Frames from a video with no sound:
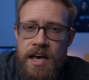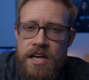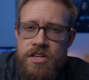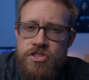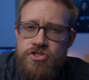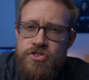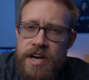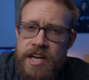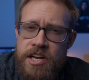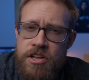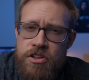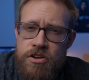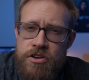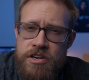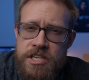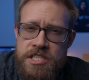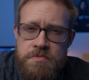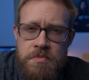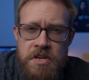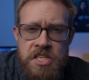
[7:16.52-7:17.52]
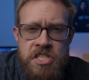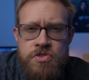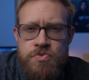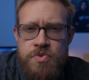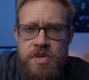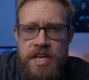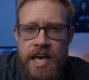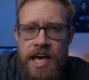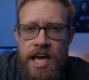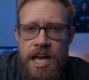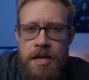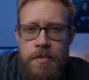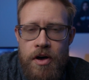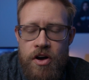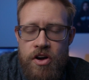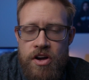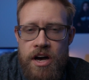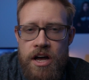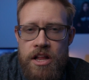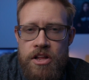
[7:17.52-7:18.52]
trying to learn as much as we can
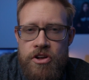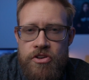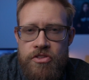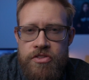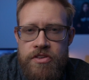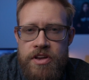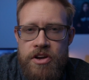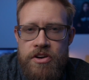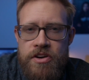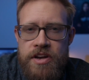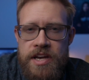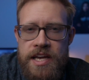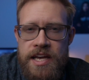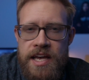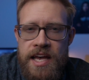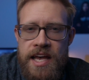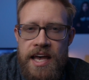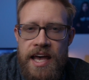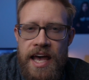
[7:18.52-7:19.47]
about color theory